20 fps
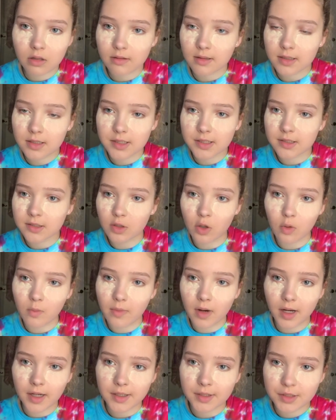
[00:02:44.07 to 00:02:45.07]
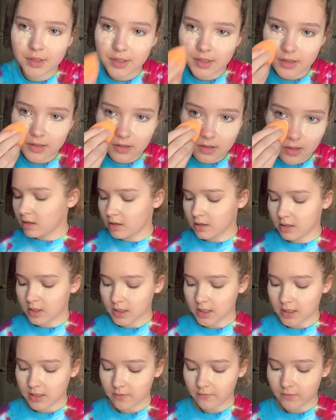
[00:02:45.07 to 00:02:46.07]
That is so much.
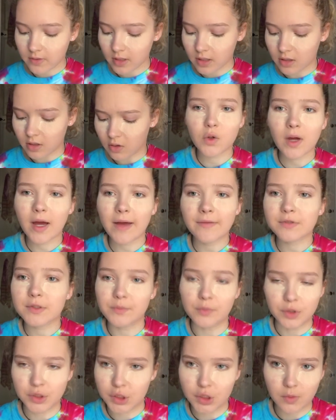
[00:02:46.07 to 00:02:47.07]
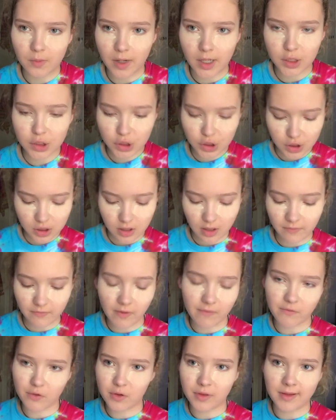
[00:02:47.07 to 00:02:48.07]
This is a video. You have to put too much of
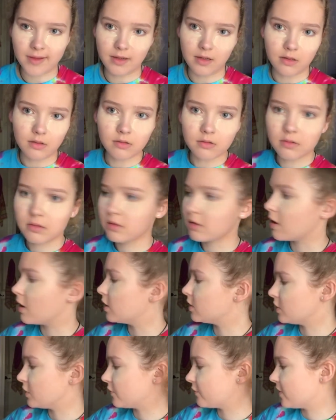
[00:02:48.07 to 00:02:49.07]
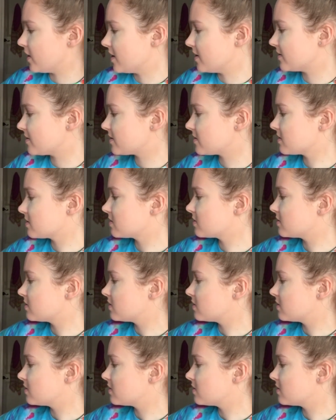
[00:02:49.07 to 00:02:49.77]
everything on your face.